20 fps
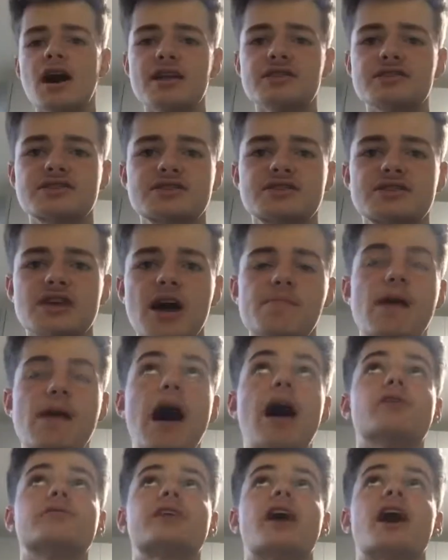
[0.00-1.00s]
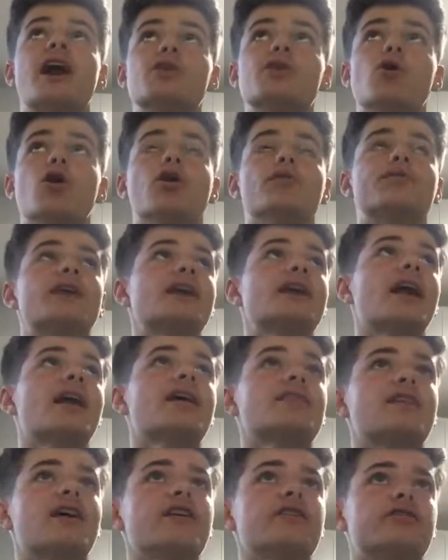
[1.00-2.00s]
And somehow Danny Ward didn't
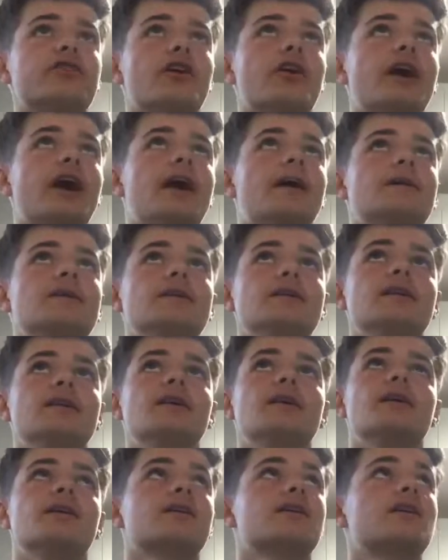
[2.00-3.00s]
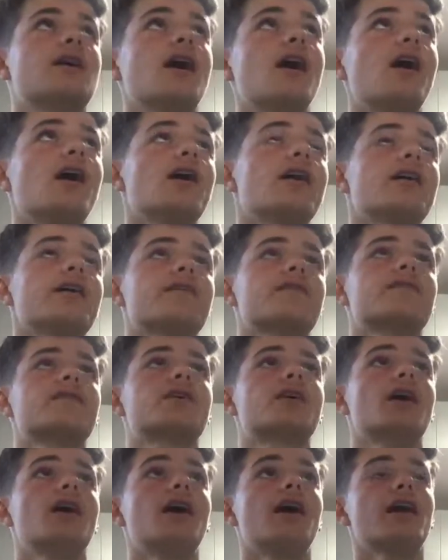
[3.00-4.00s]
get a touch on it.
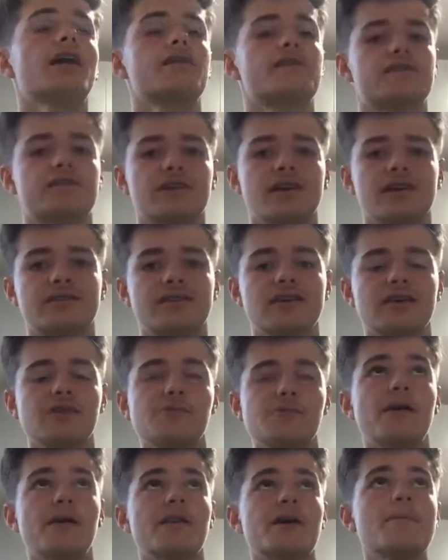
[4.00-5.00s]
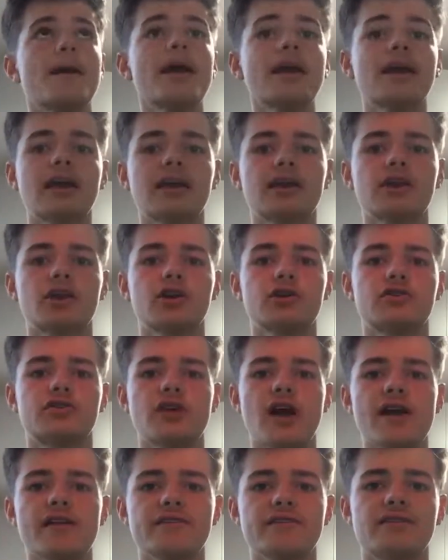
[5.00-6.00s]
Cardiff City, well, they're
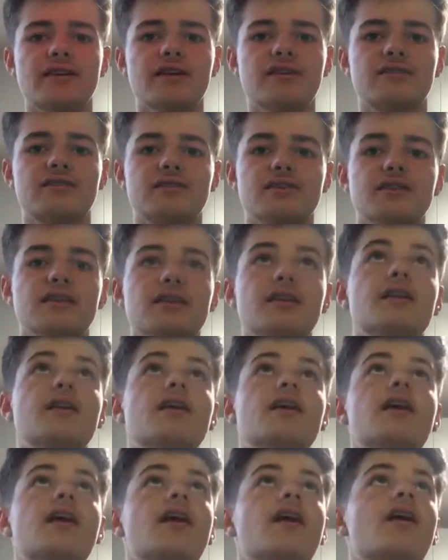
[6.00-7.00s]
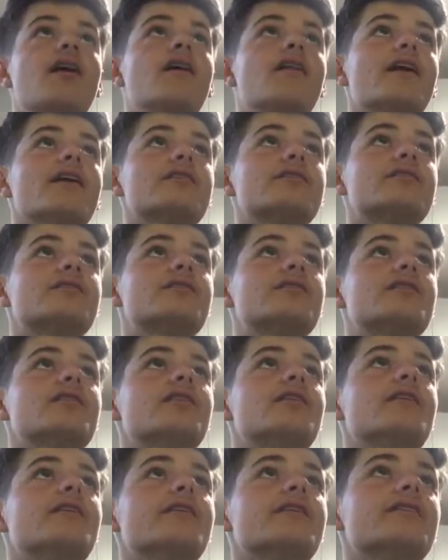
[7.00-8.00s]
making good chances. Oh,
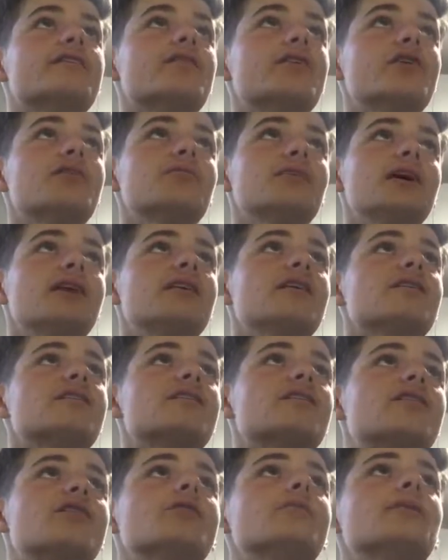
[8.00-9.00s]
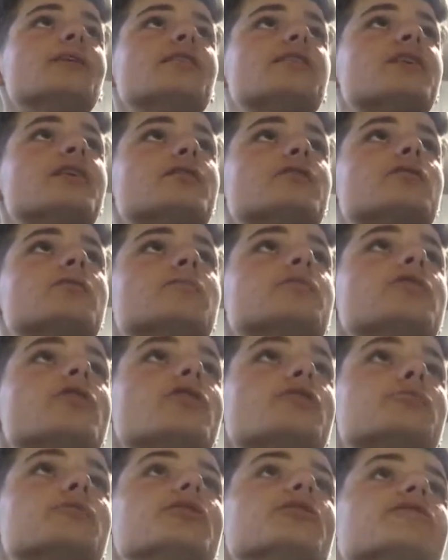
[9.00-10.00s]
that's gotta be a touch from
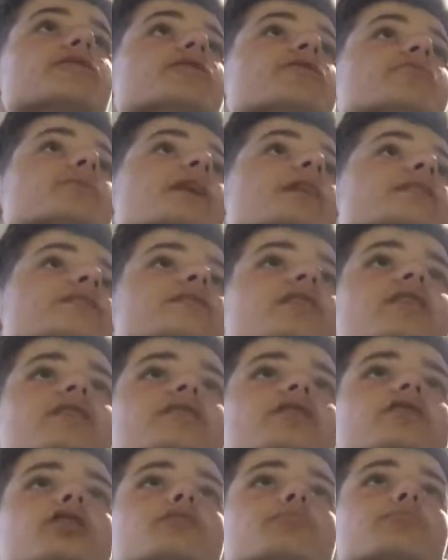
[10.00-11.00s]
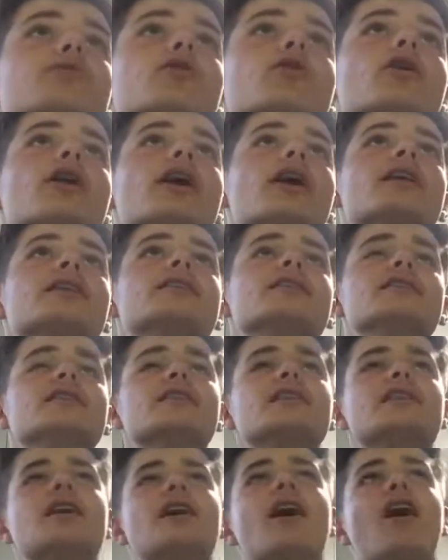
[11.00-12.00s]
Josh Murphy for me. It's such a good ball in.
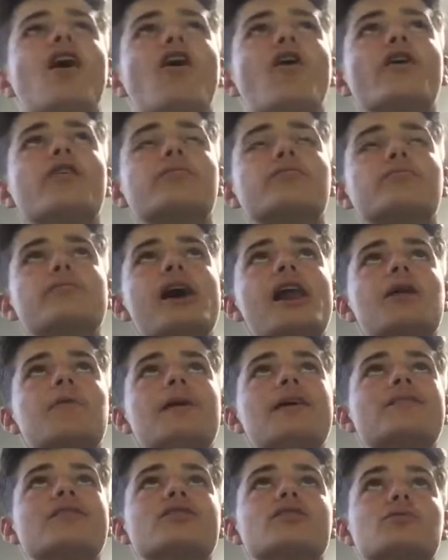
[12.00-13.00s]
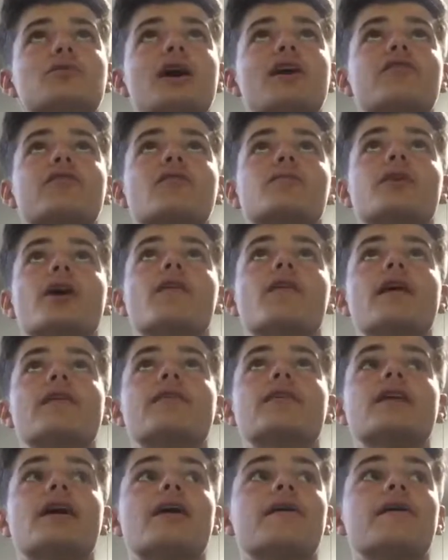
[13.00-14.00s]
Oh, he's millimetres away from
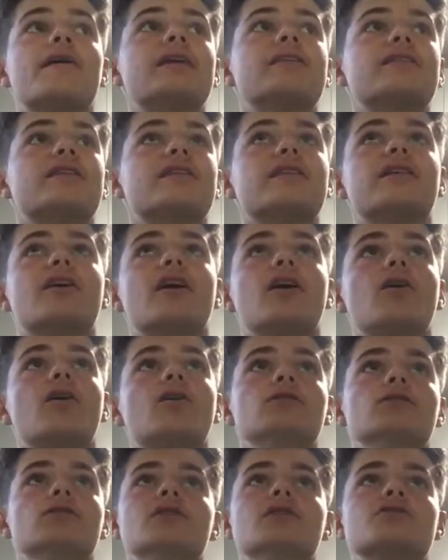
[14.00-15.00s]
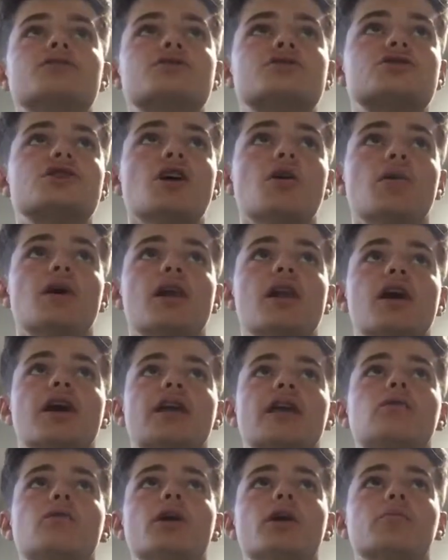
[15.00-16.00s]
directing that one into the goal. So
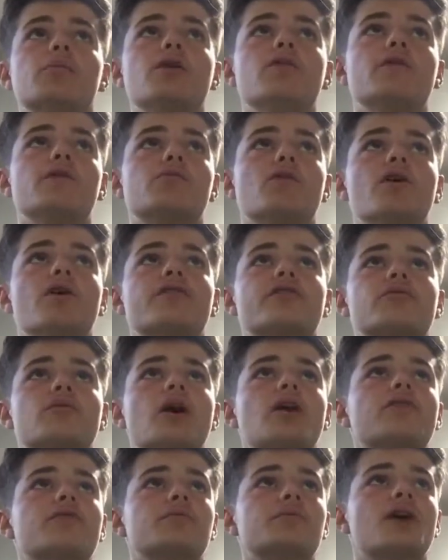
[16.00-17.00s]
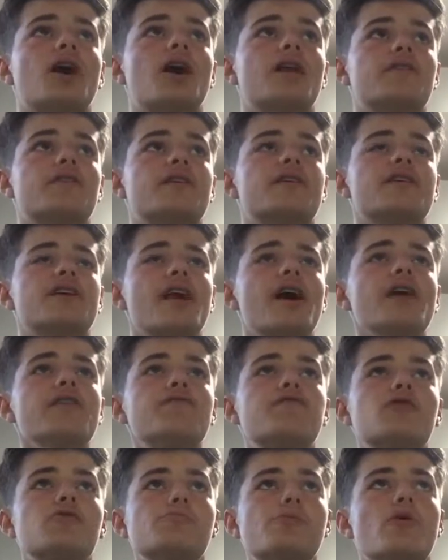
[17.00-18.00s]
unlucky. And what a move it was as well from Cardiff. A
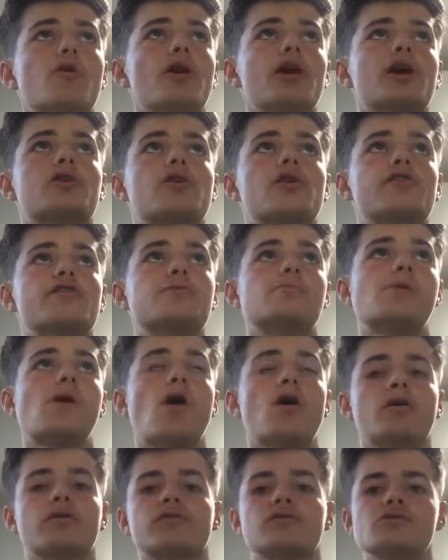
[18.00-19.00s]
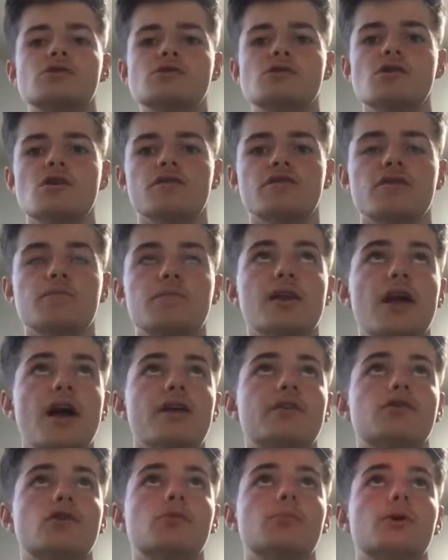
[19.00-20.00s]
delightful ball across the box from
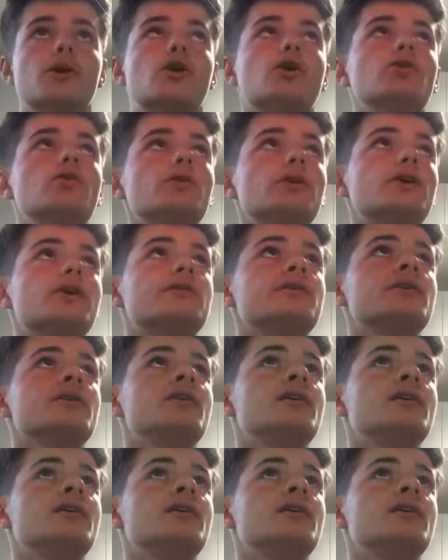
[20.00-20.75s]
Leandro Bacuna.